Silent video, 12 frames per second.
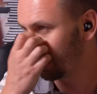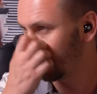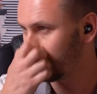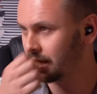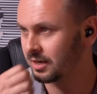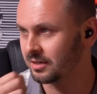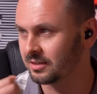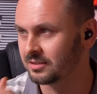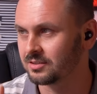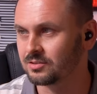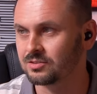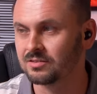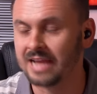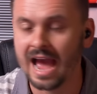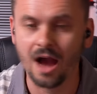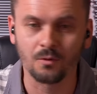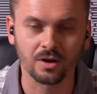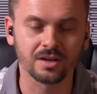and
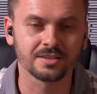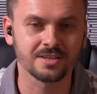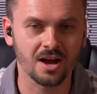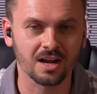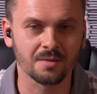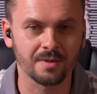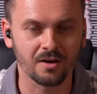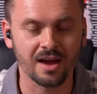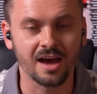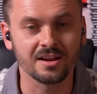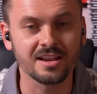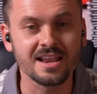now we're going to talk about how to